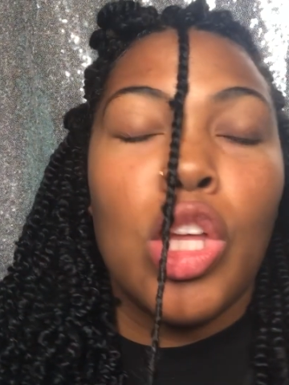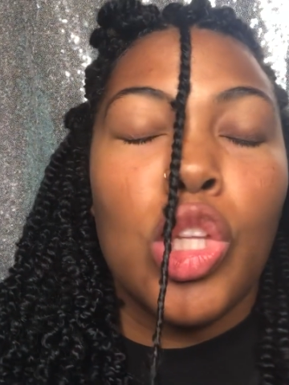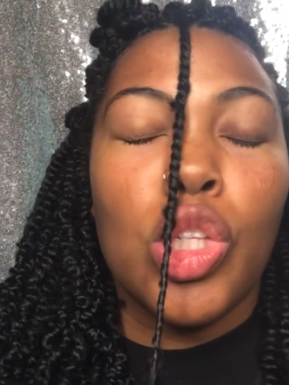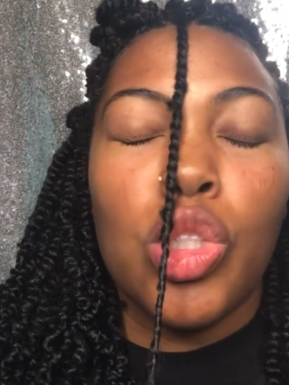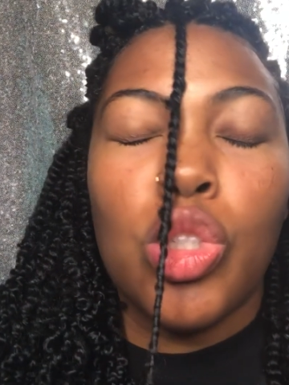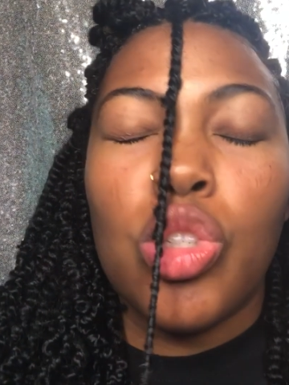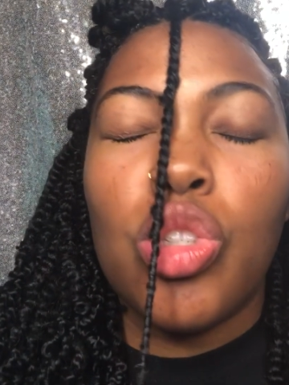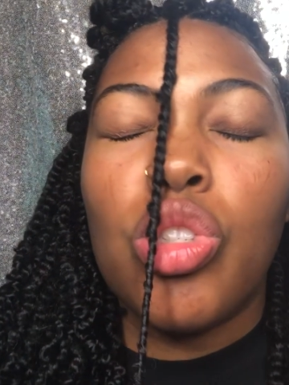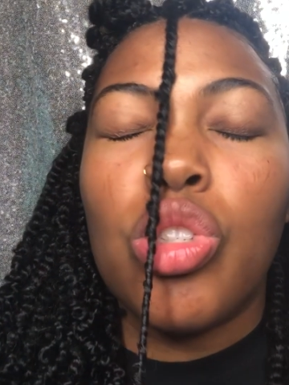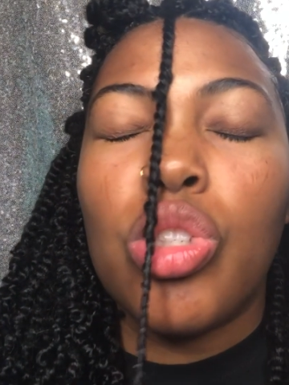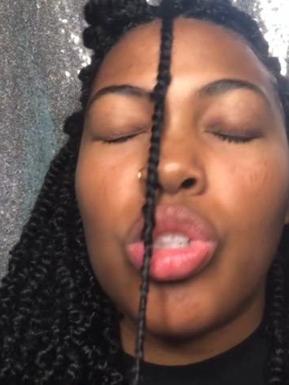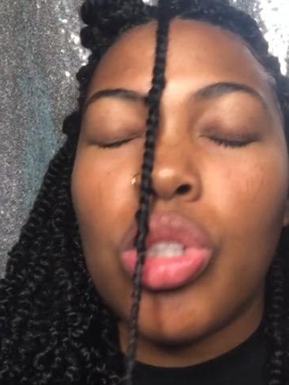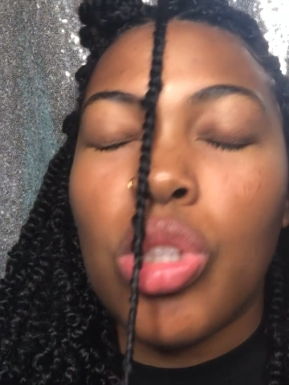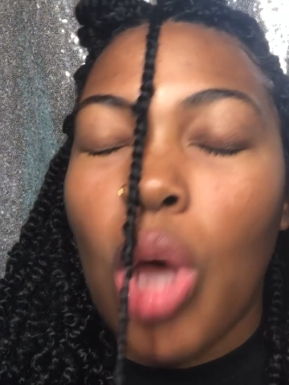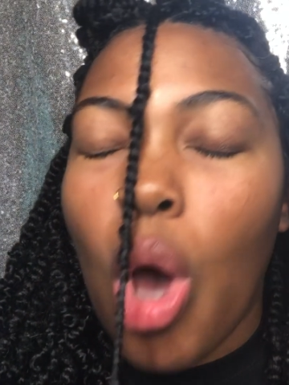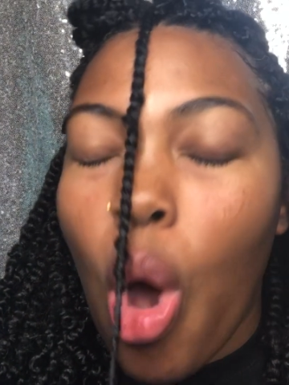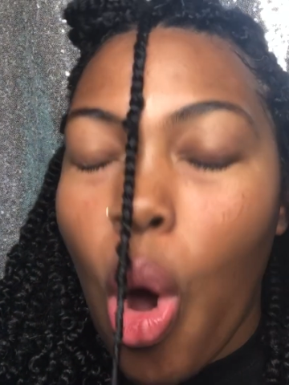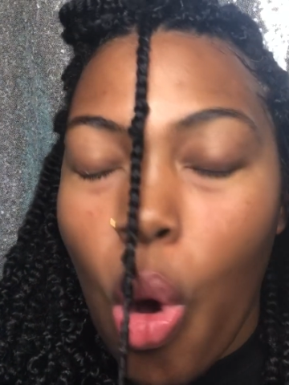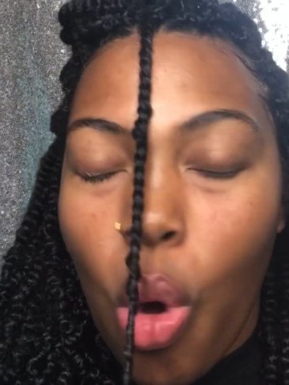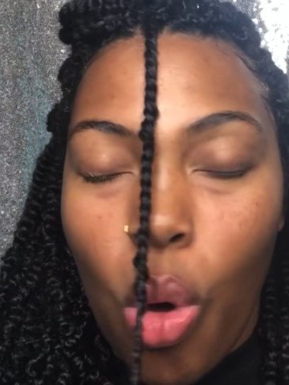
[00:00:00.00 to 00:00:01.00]

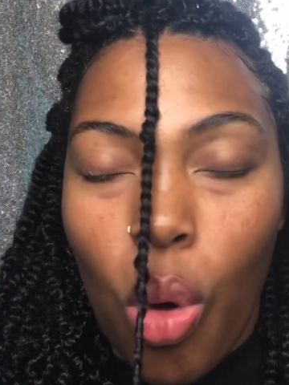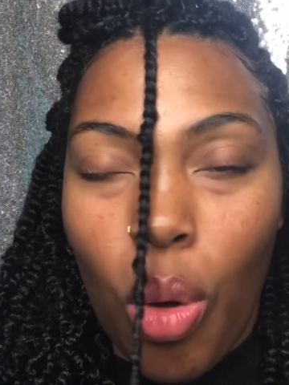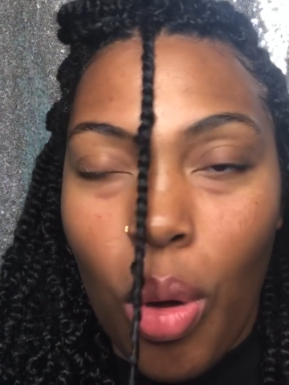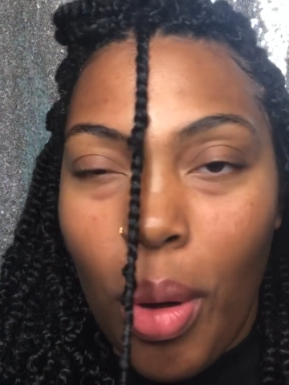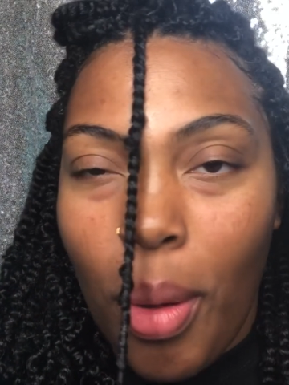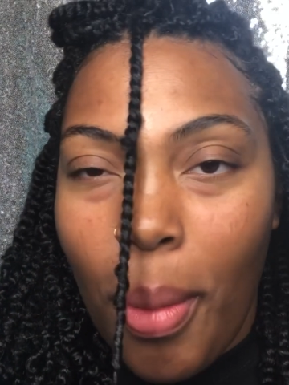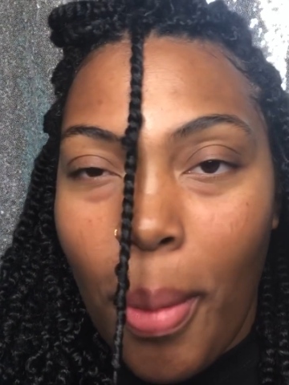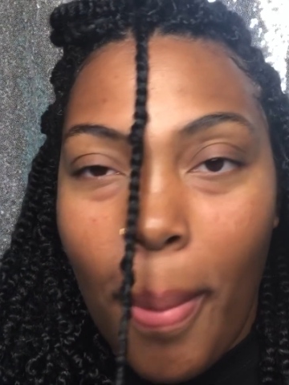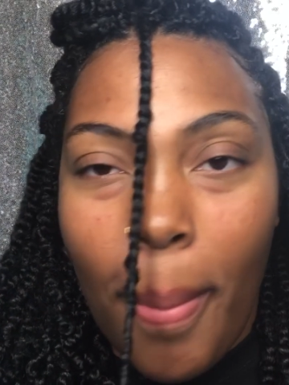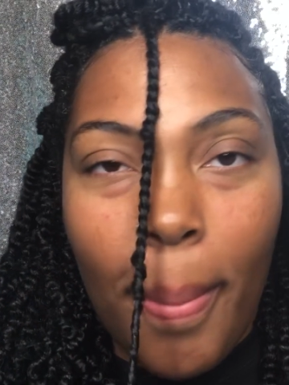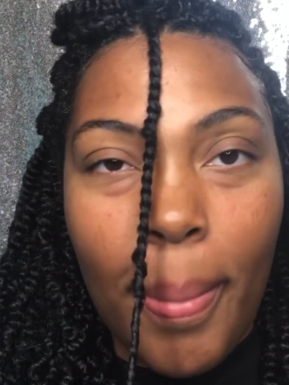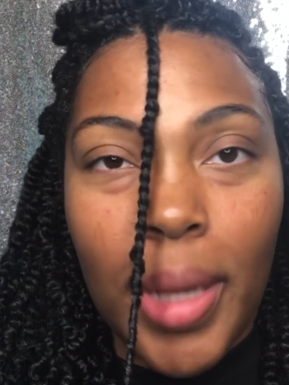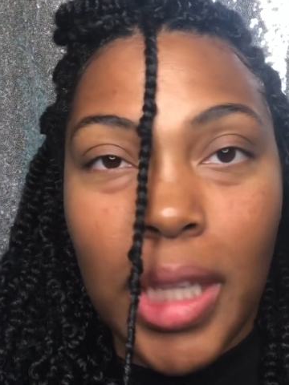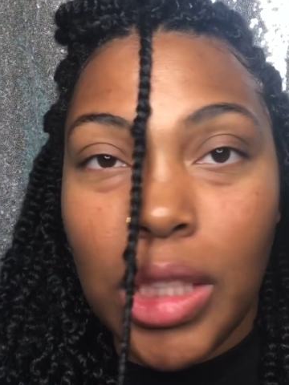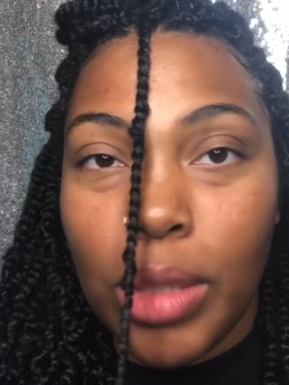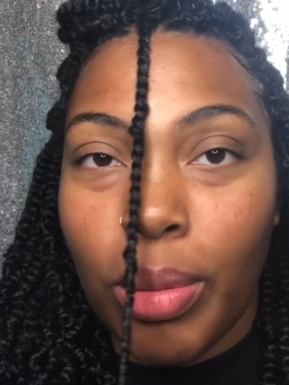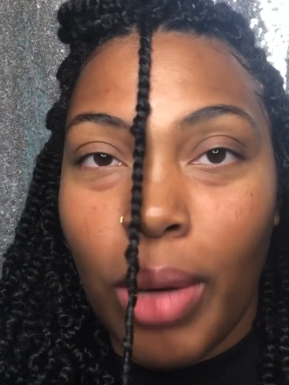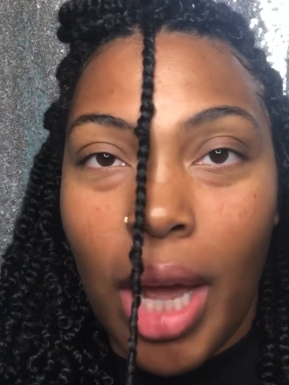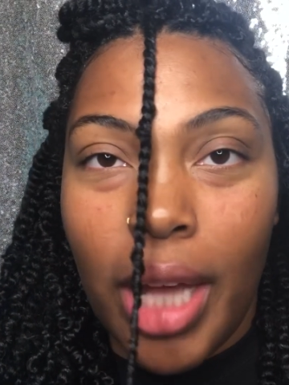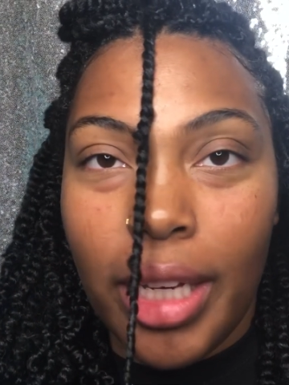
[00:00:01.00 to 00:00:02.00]
so
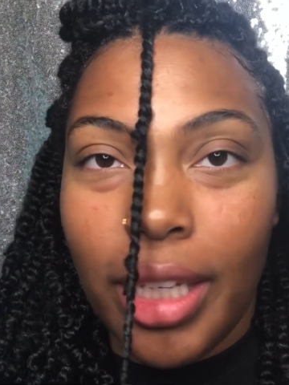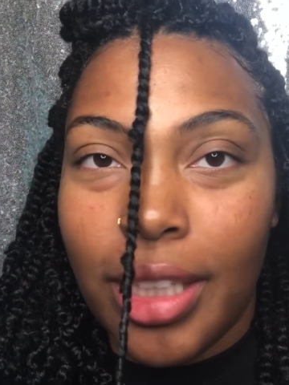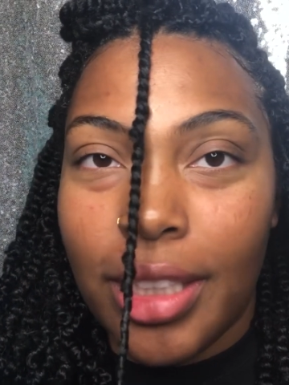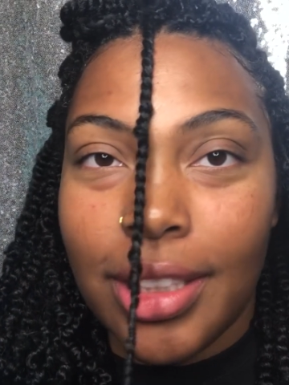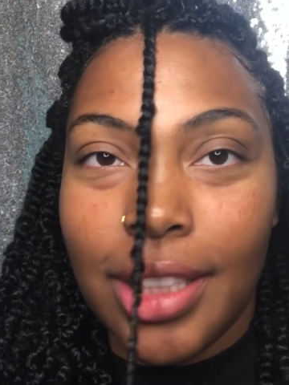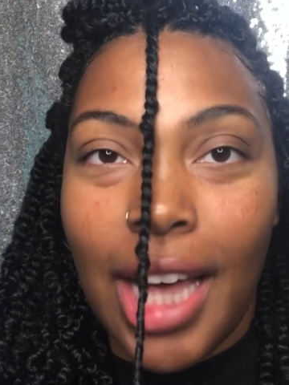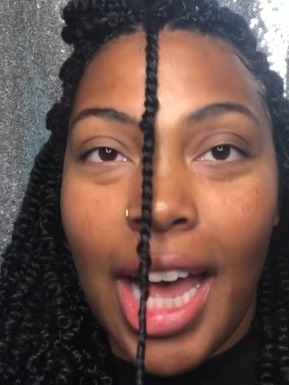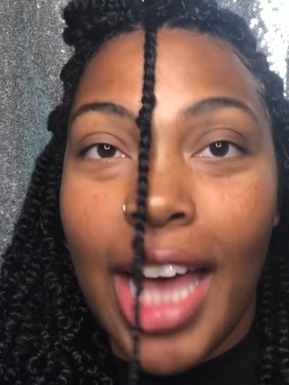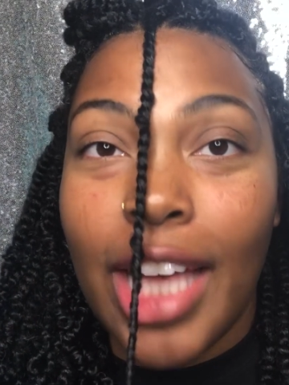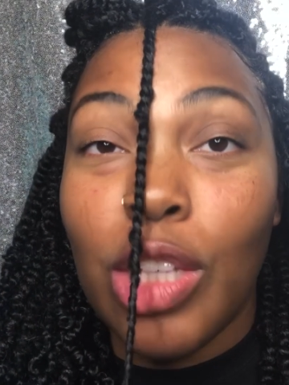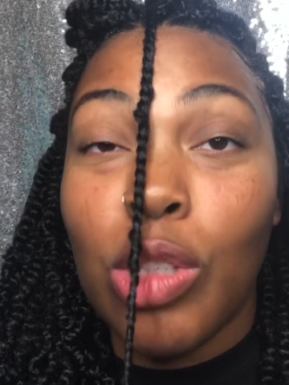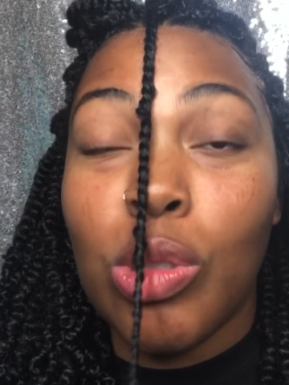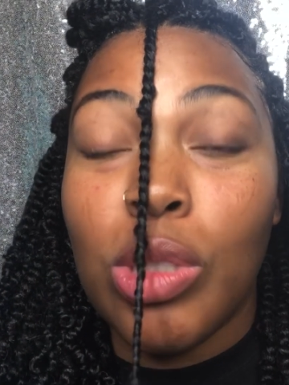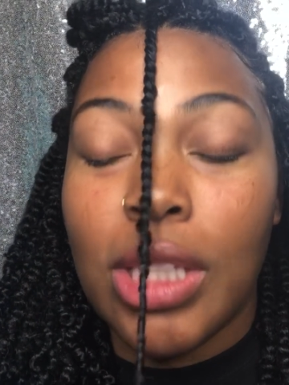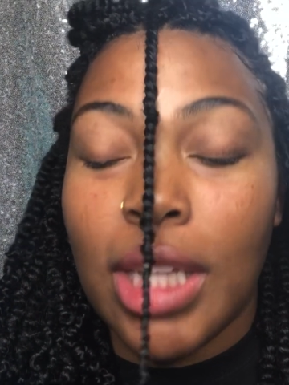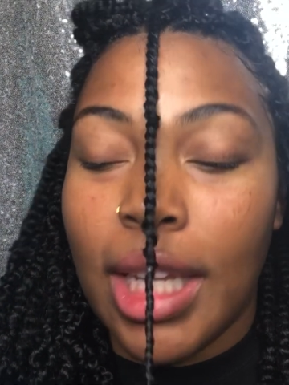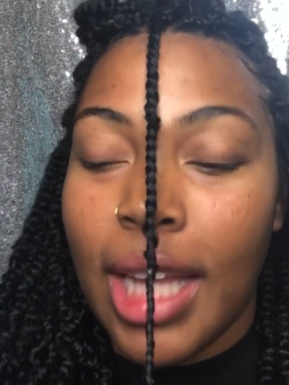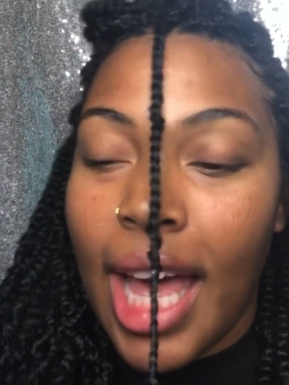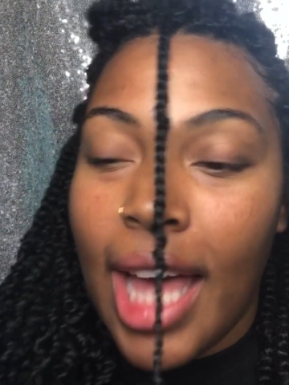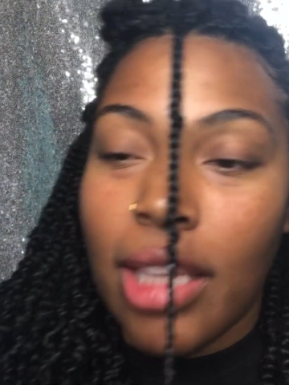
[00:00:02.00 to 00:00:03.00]
much product. I use
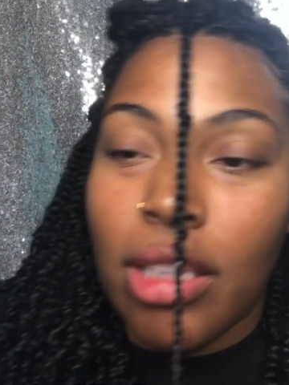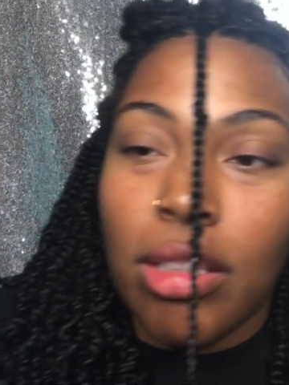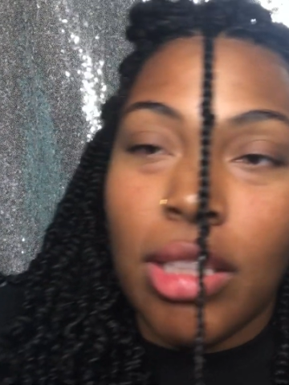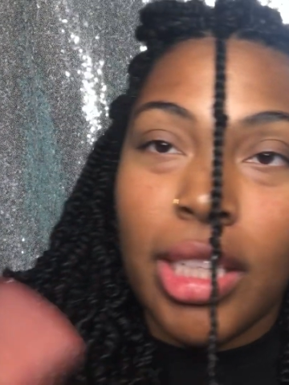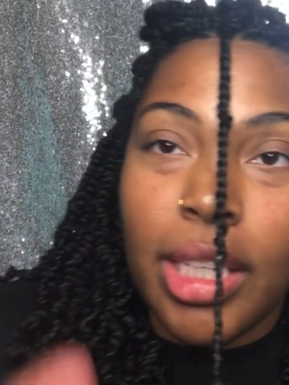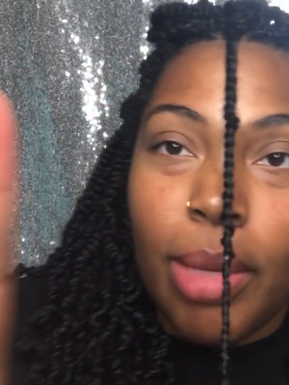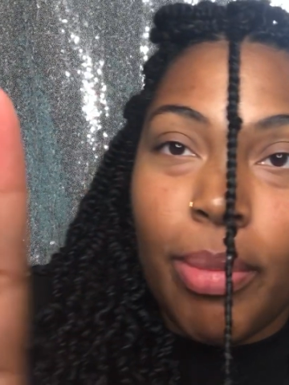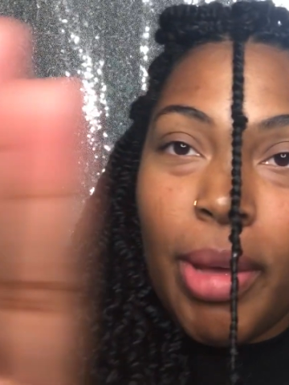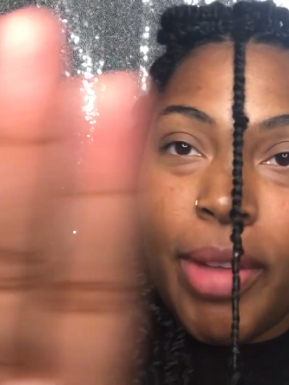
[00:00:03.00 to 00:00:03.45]
a lot. You look at